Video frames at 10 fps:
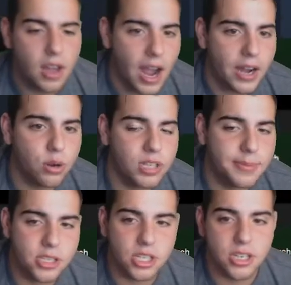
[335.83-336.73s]
I know
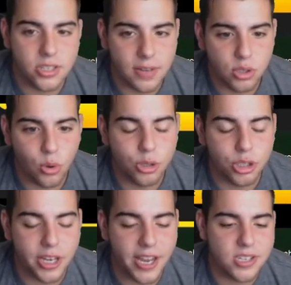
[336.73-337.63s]
DBG does have
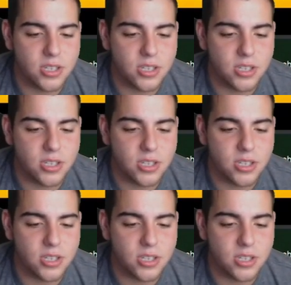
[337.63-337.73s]
200k